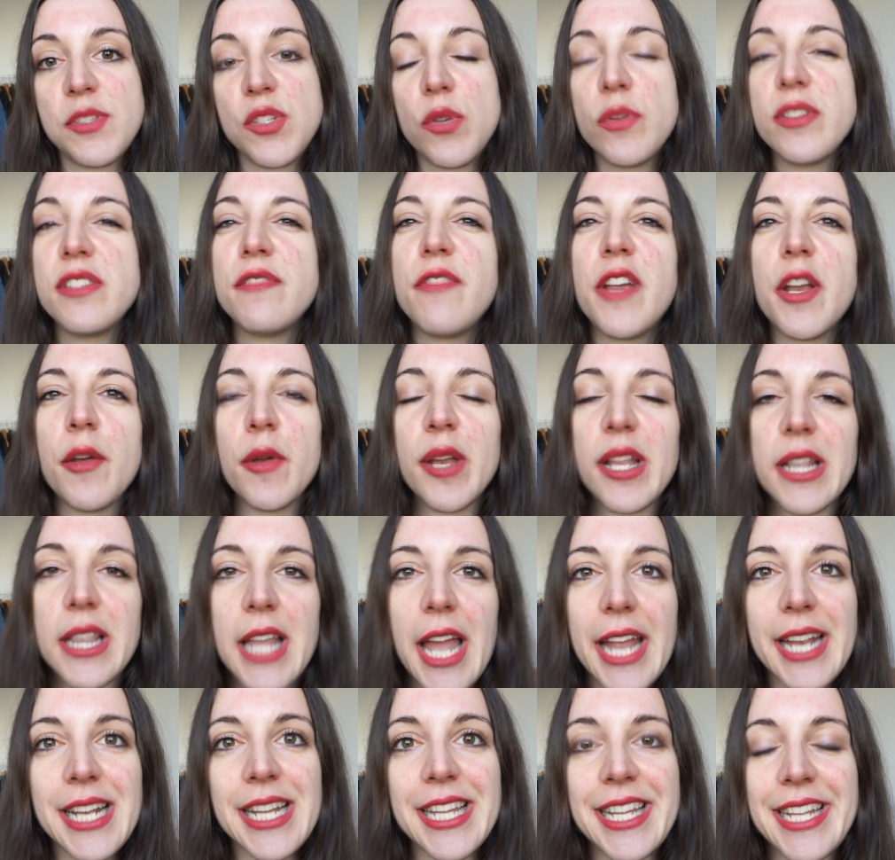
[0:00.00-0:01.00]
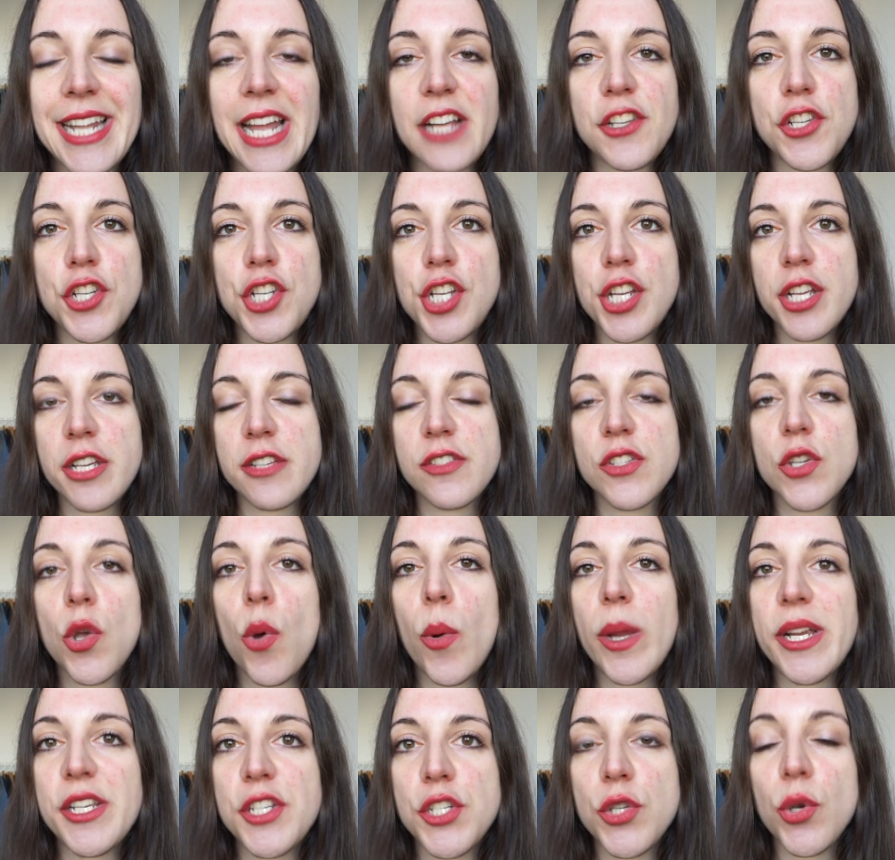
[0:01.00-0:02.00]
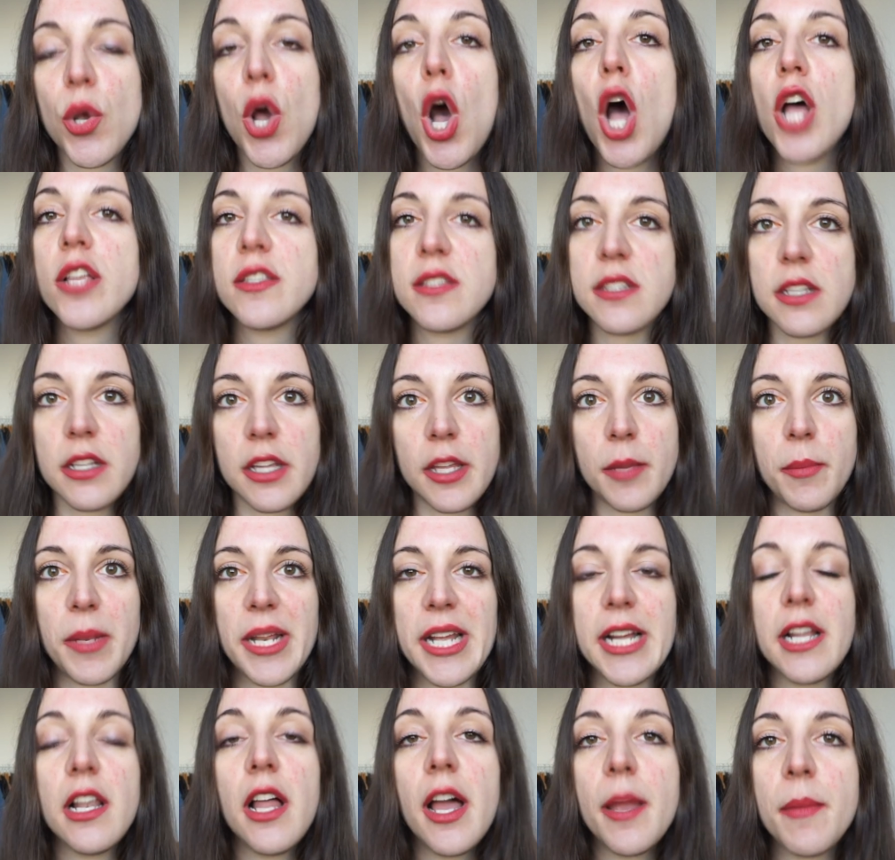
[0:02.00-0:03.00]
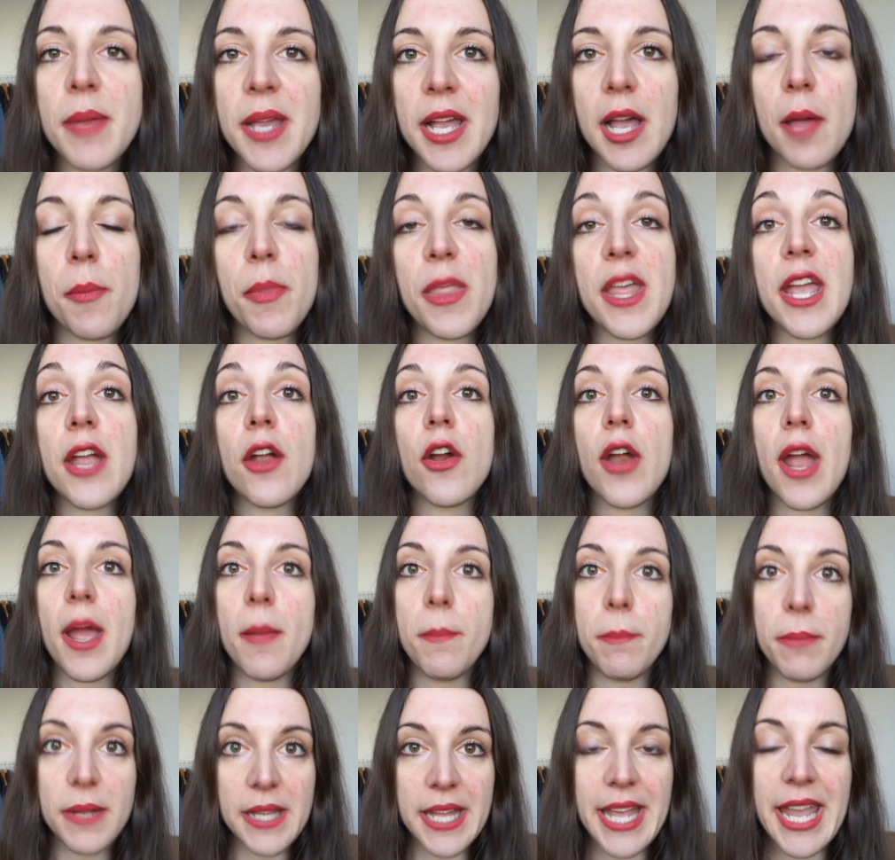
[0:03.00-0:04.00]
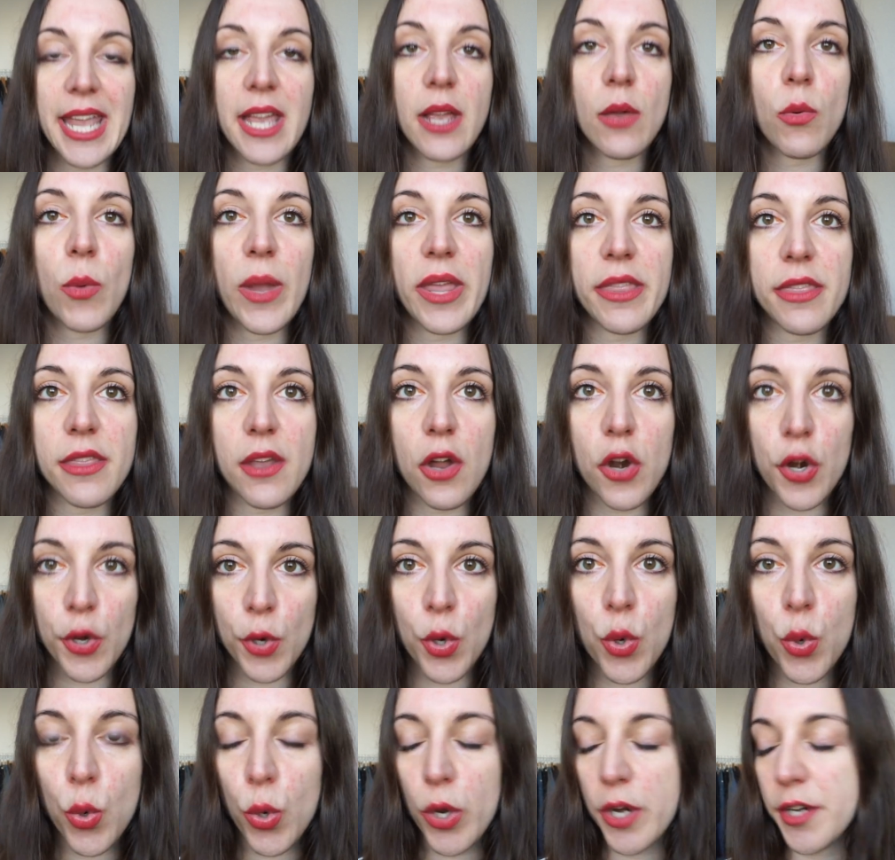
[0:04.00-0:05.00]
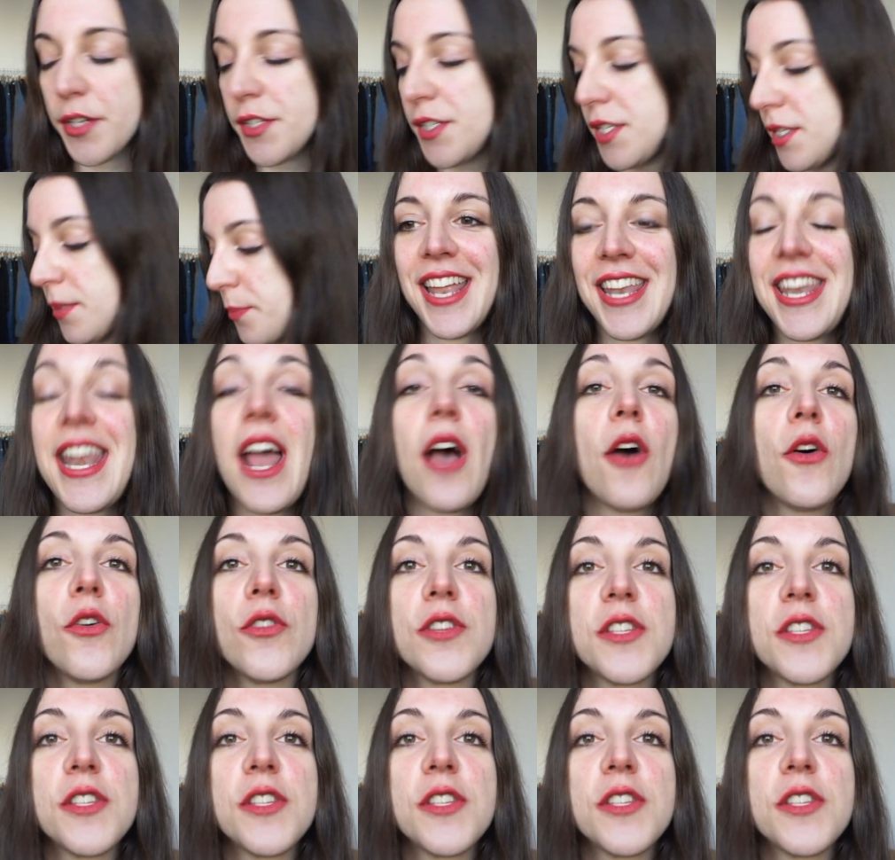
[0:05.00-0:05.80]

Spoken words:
so it's very unlikely that she is going to constantly be climbing up there and playing with our cords. Now,